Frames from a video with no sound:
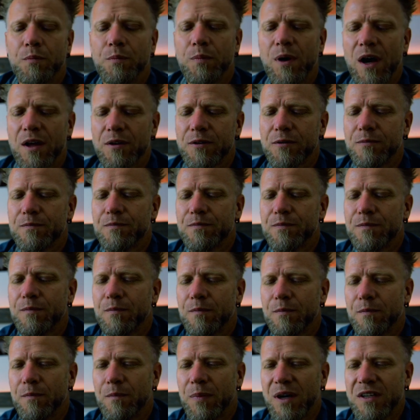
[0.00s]
But
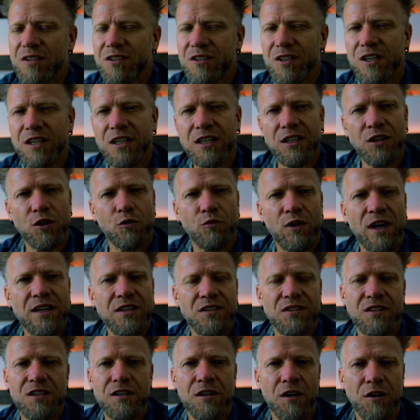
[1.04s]
by sitting in the
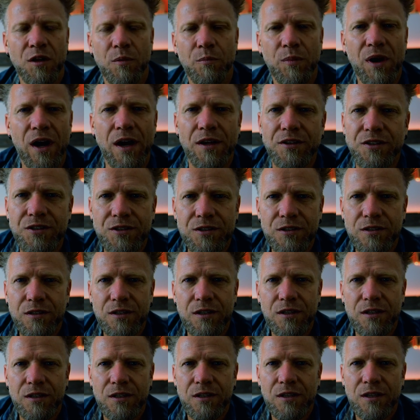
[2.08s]
right seat on the bus,
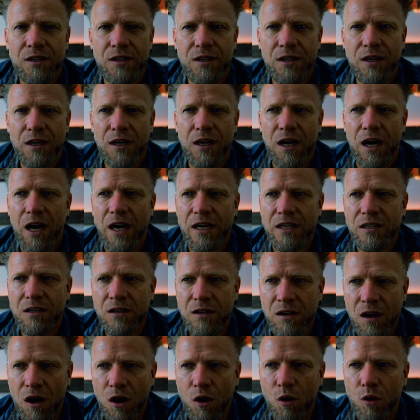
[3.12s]
I
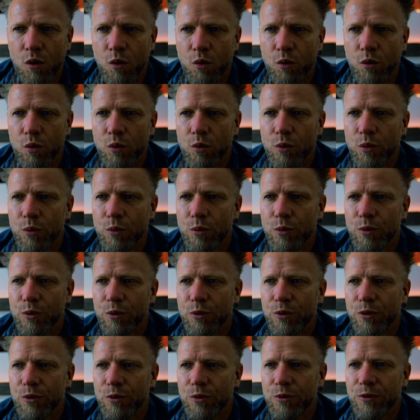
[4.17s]
know
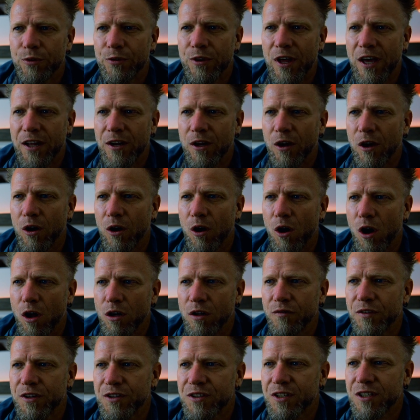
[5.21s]
that
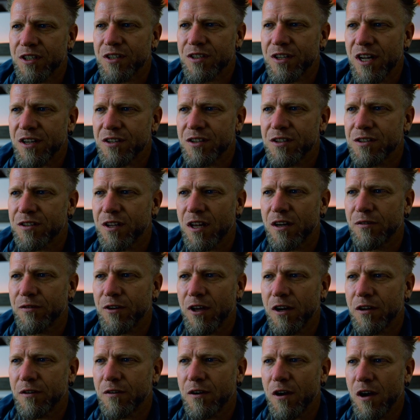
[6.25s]
all of the successes that have
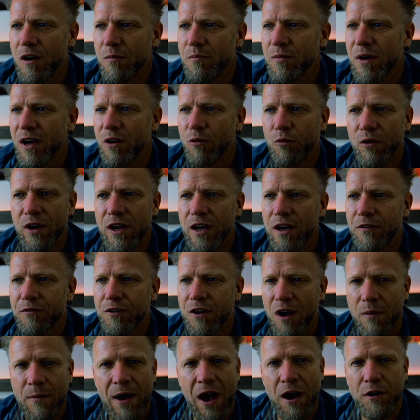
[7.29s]
kind of come my way have
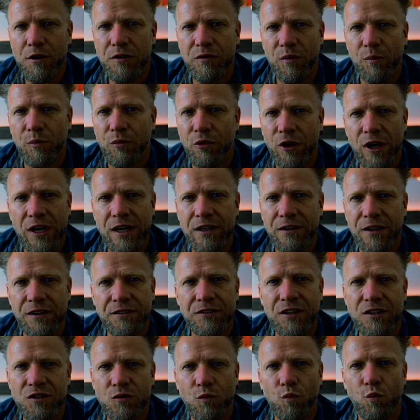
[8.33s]
come out of a brain
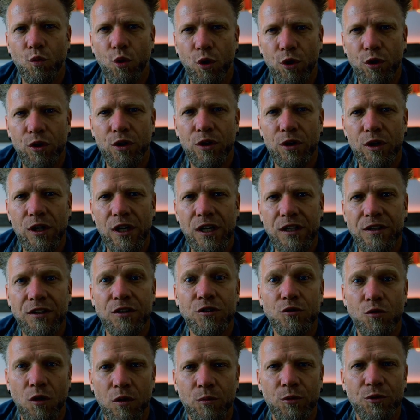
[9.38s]
that doesn't work in the
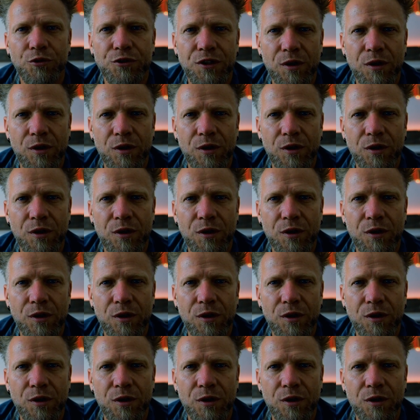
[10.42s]
normal,